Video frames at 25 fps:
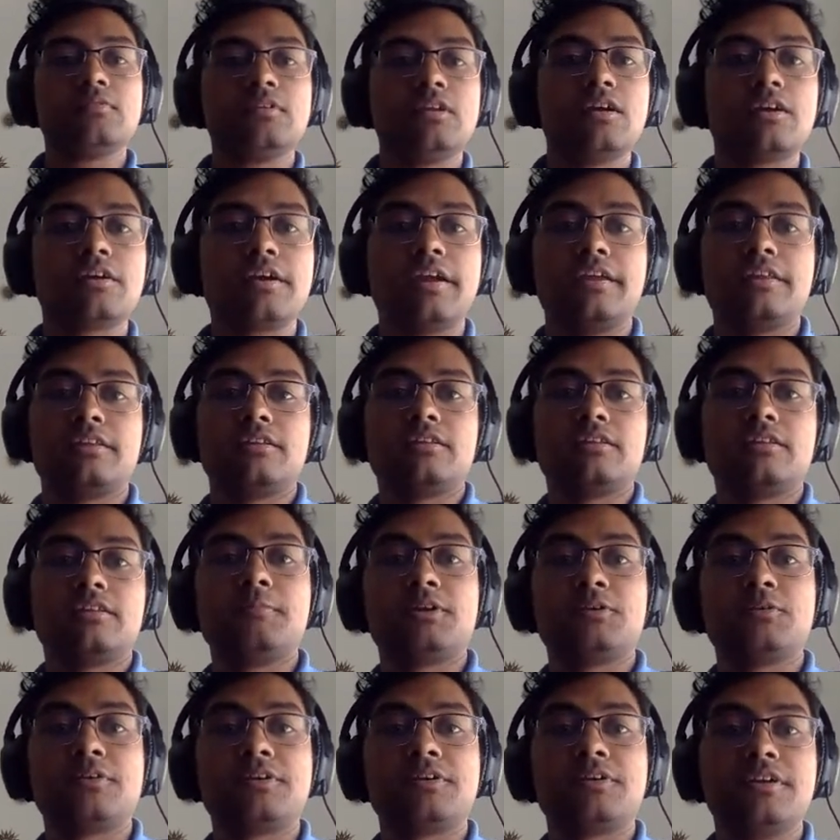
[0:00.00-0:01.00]
Okay, let
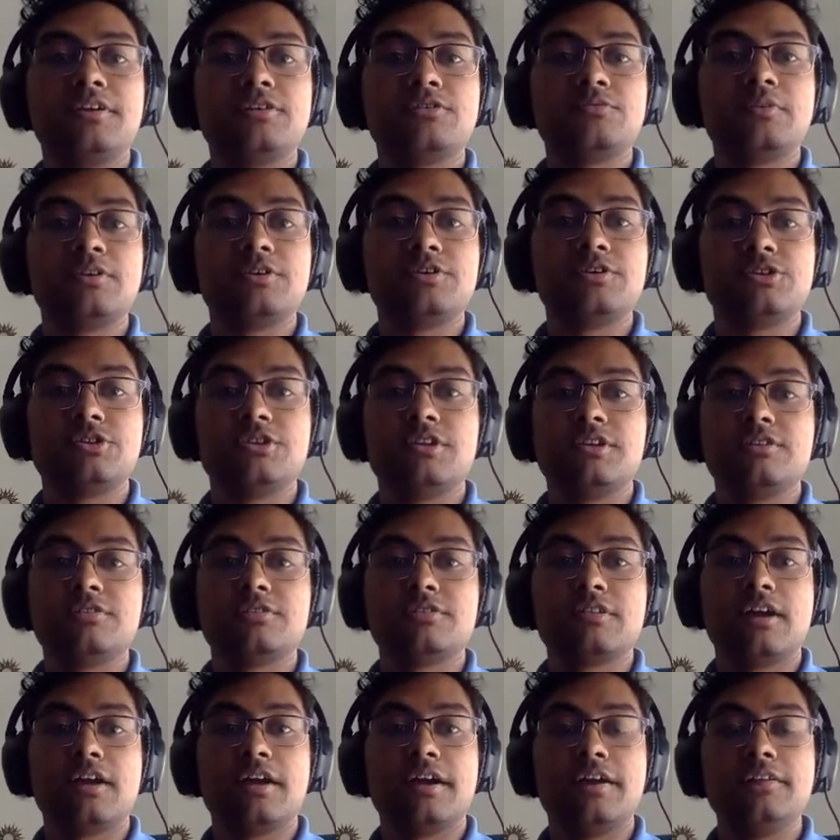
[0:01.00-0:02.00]
me quickly switch to these
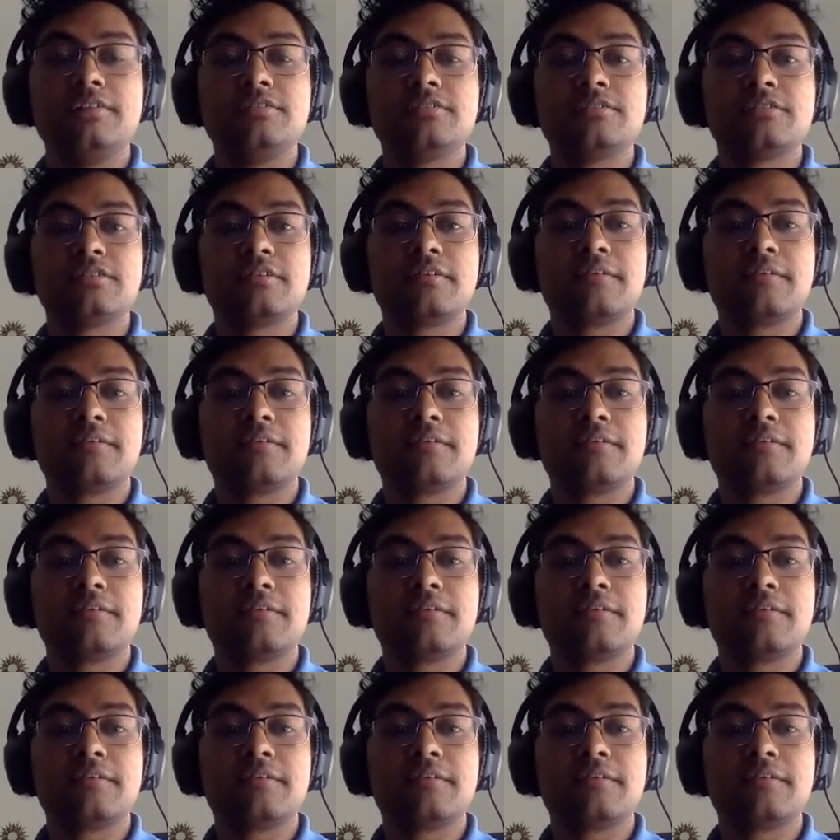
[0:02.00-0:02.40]
slides.